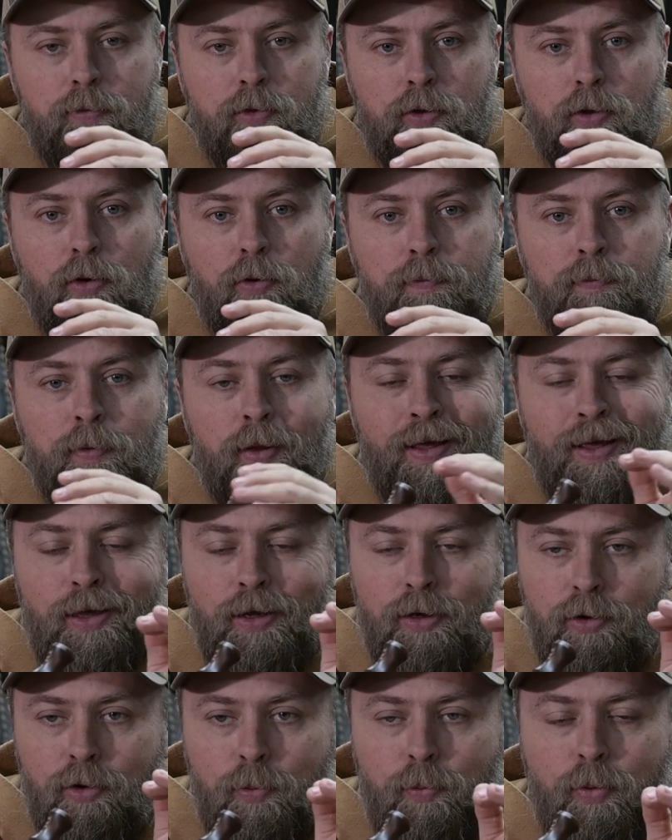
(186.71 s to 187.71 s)
So
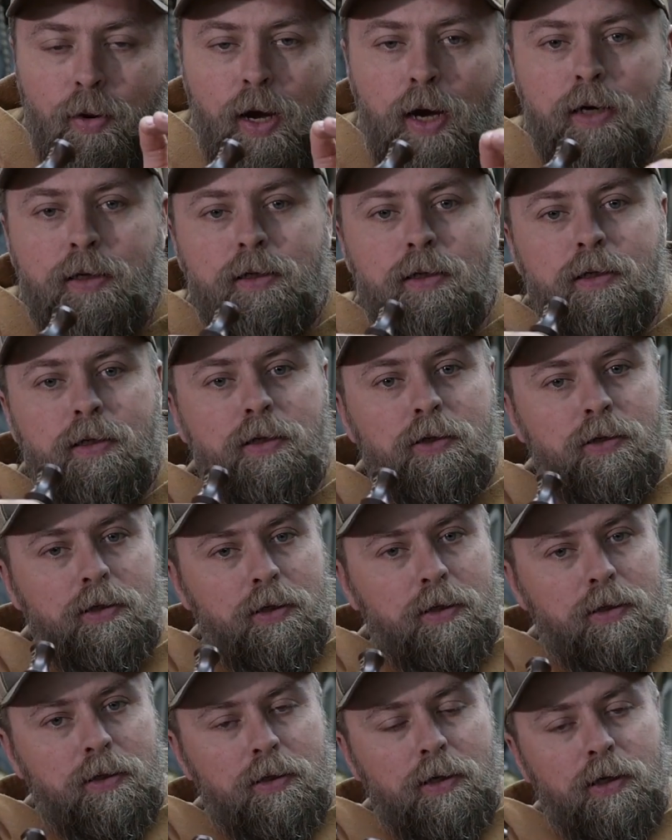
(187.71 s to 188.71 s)
good practice is,
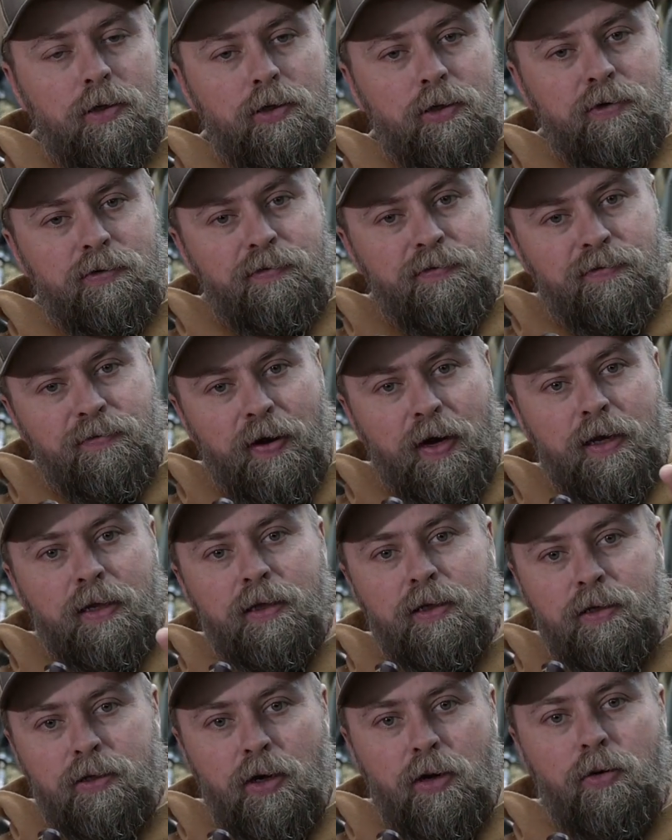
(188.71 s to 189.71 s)
like I said, just
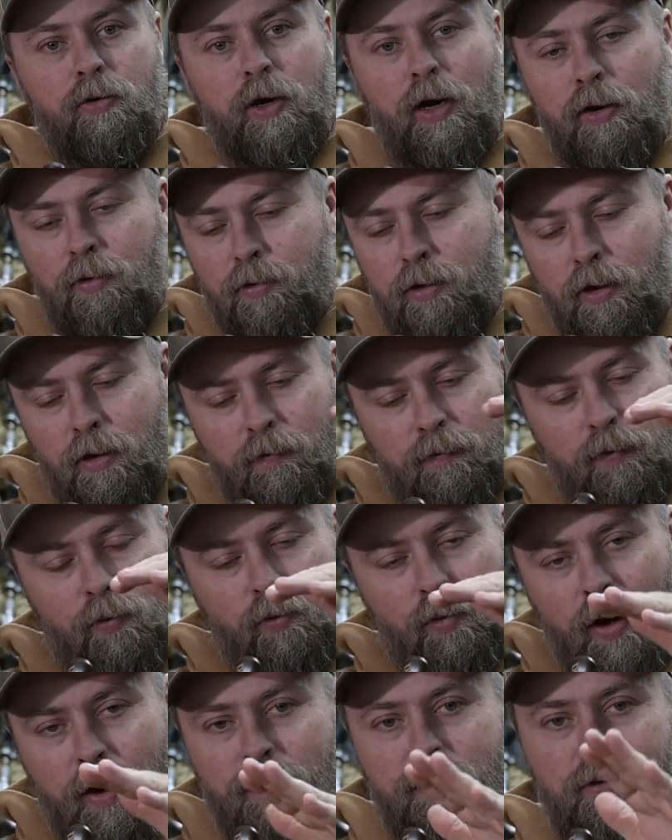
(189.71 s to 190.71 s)
find the tone. I don't care if it
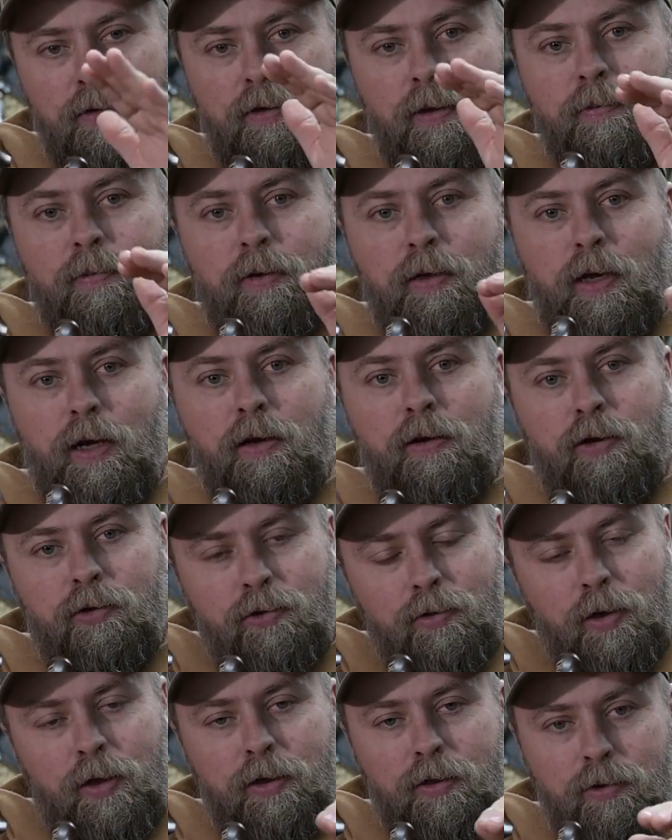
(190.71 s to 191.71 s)
wavers up and down. I'll
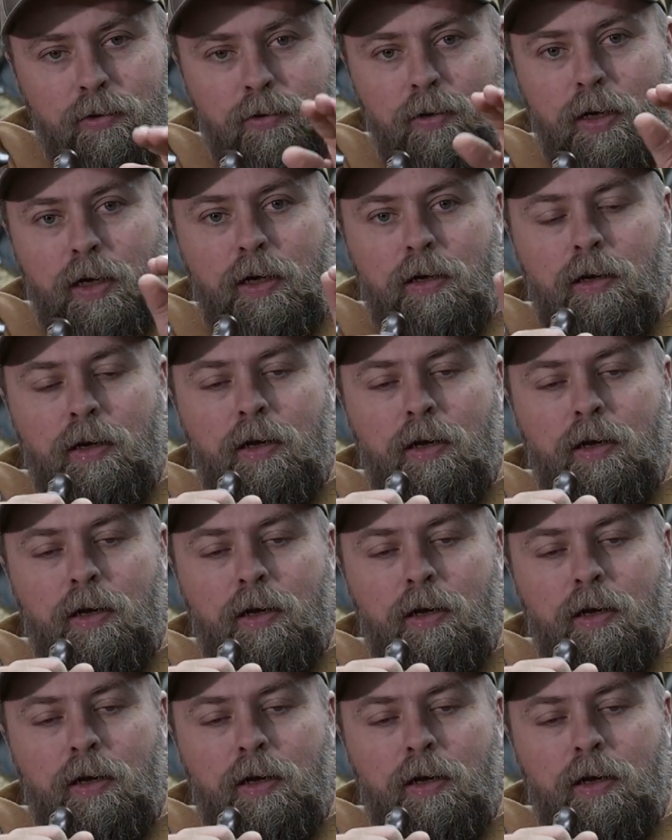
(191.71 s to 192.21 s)
try to do that.